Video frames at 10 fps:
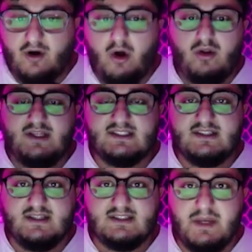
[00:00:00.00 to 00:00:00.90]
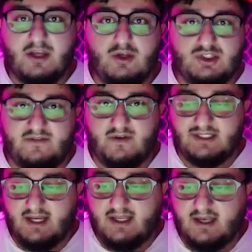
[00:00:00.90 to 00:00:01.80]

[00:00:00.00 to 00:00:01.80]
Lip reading: All these things make a huge difference. And I can